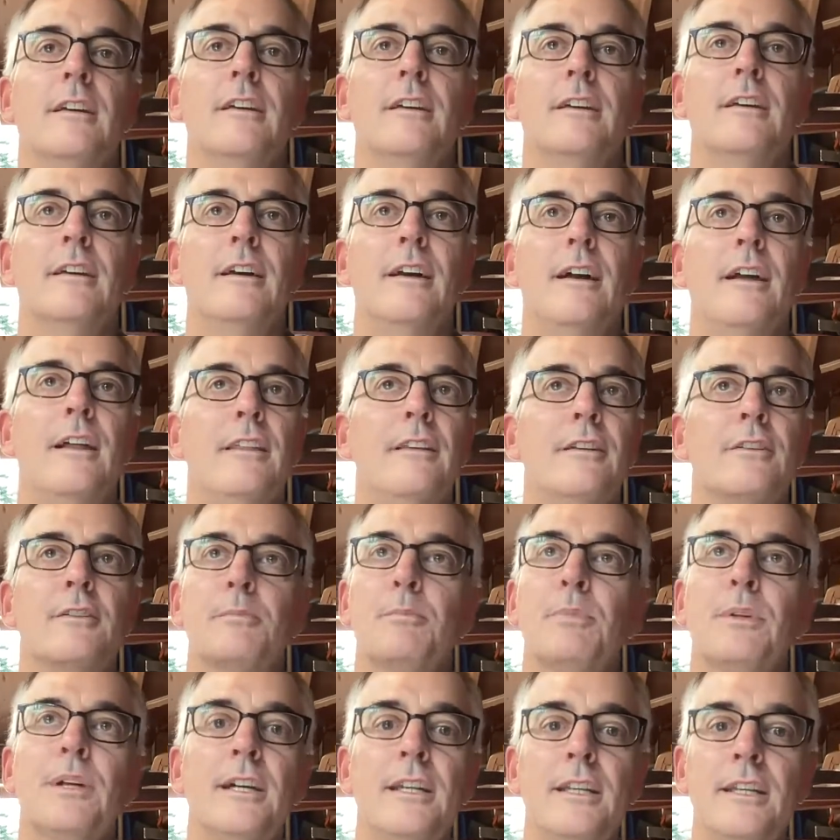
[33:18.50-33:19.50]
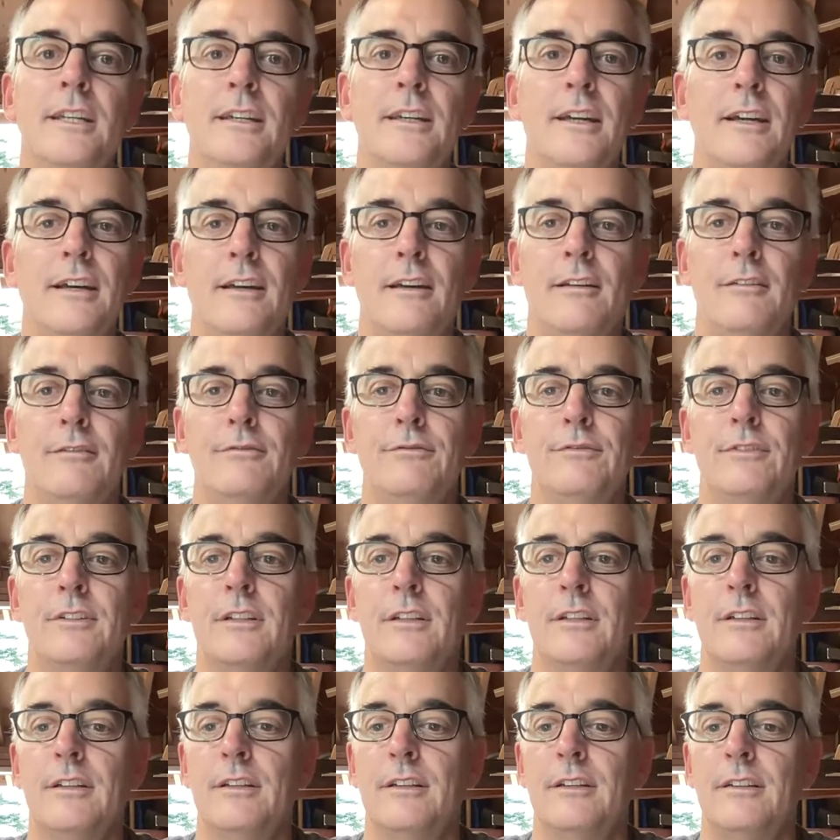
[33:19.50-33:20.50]
There's plenty of,
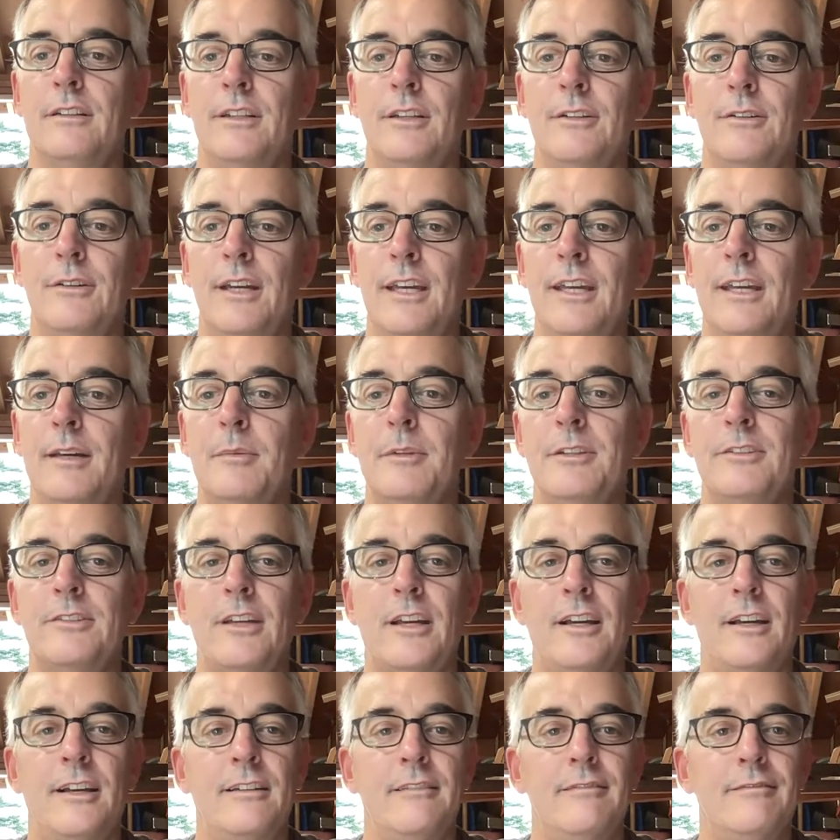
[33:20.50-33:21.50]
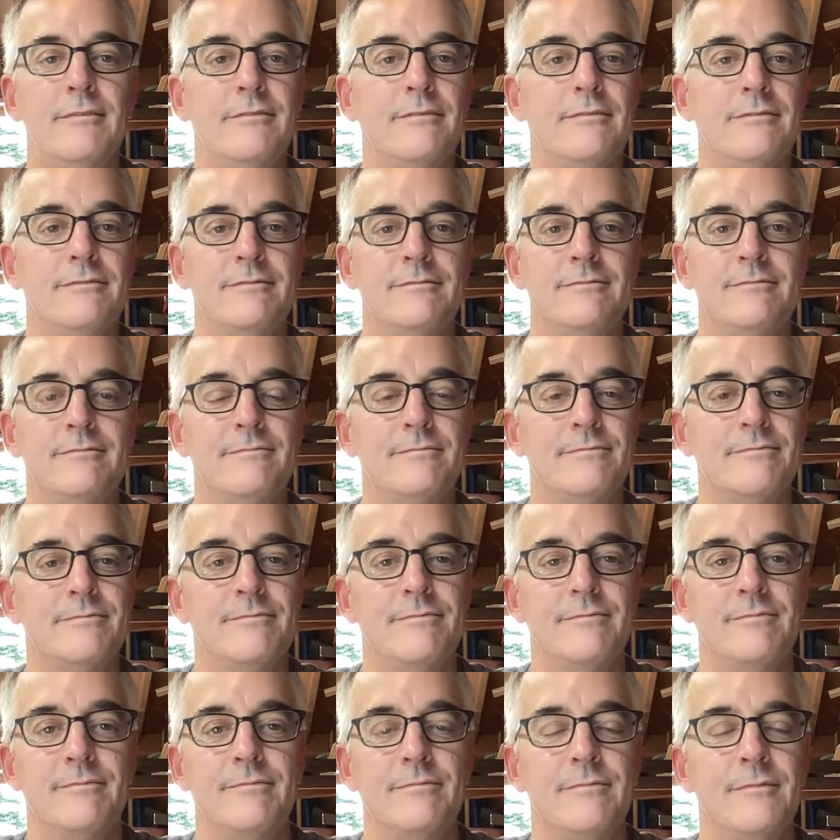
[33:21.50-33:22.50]
you know, Amazon
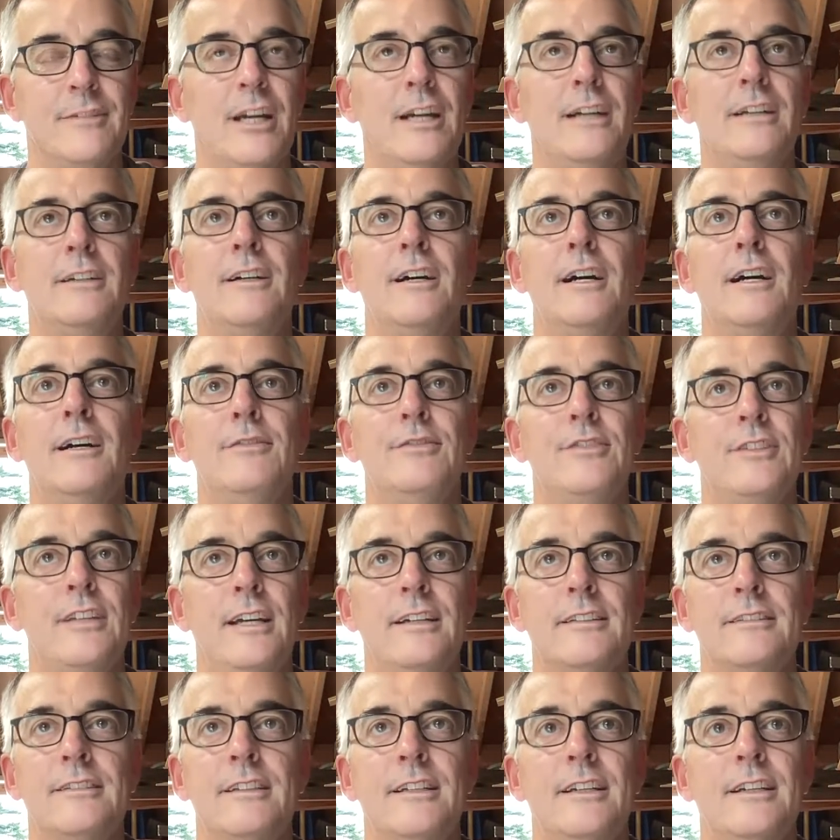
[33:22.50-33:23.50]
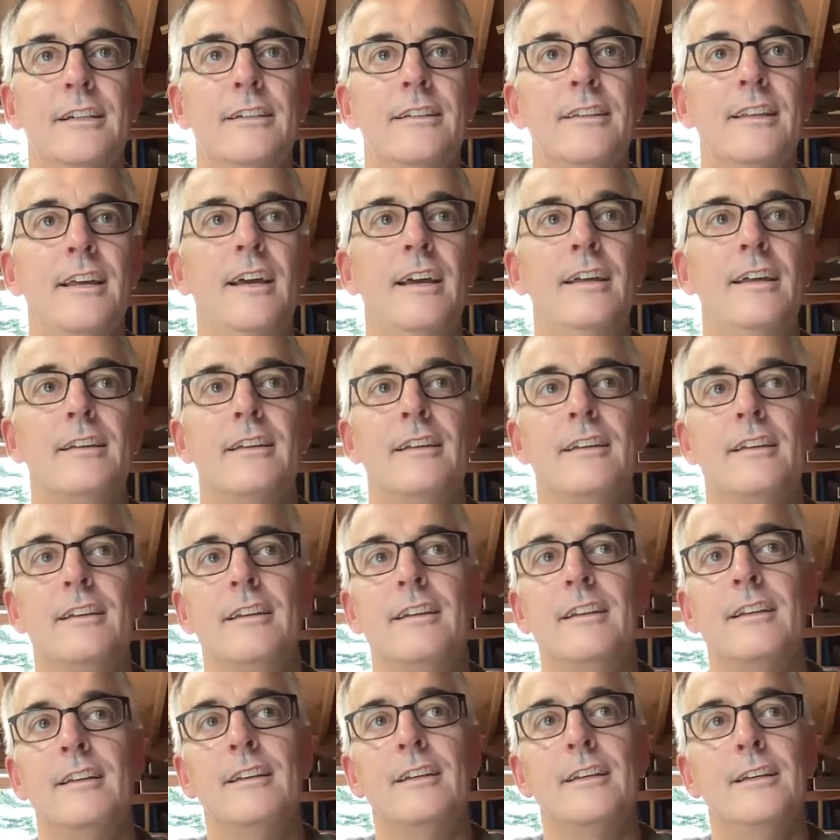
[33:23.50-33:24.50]
knockoffs out there that
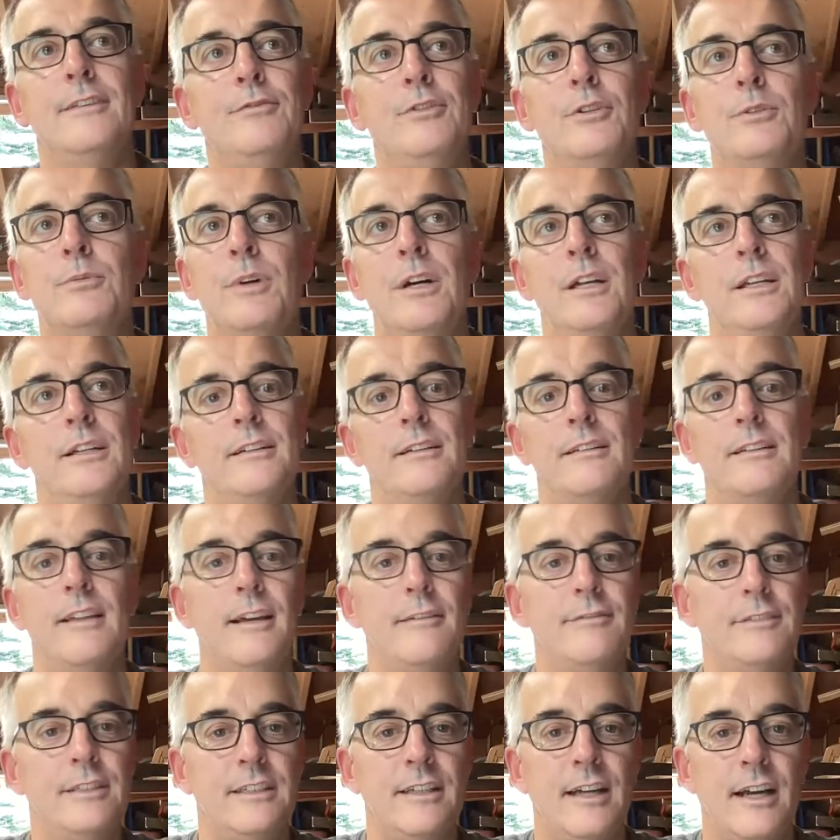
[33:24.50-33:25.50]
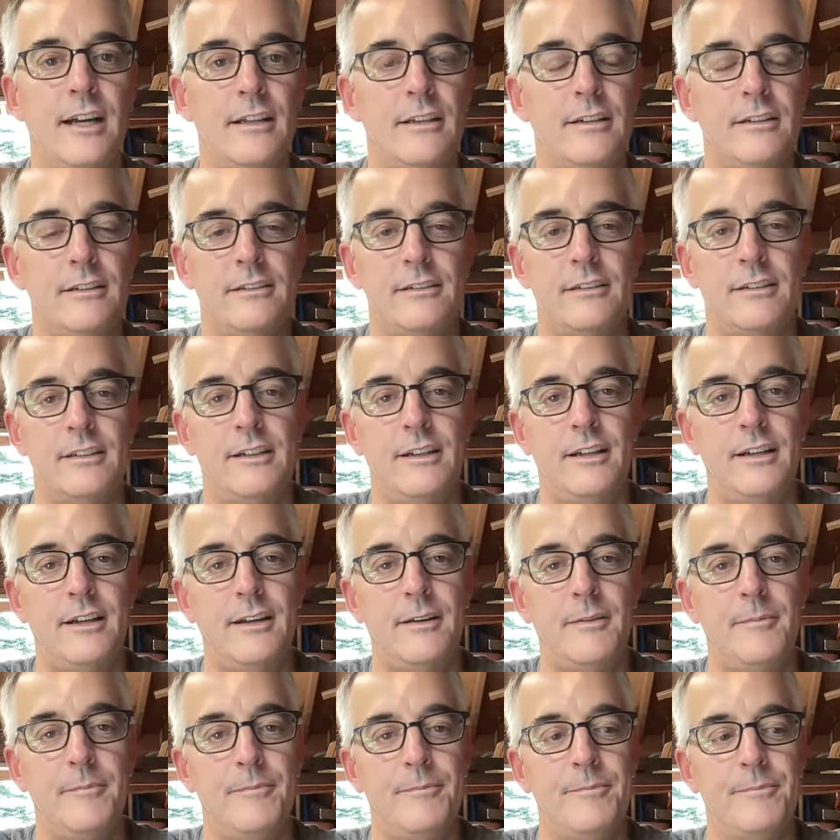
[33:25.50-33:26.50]
if you want an
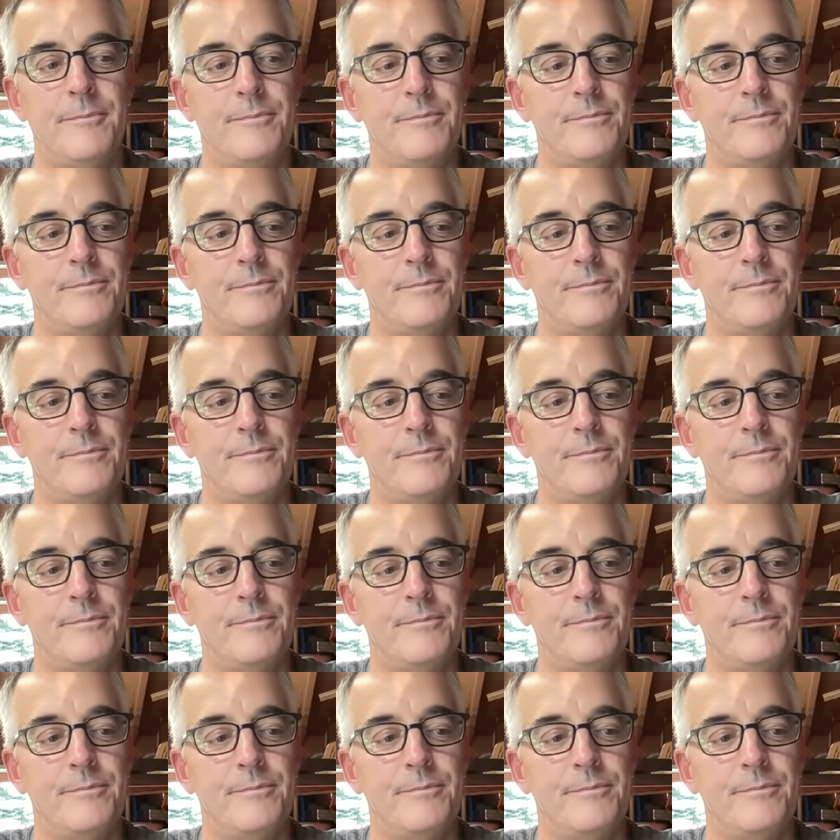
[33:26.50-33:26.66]
$11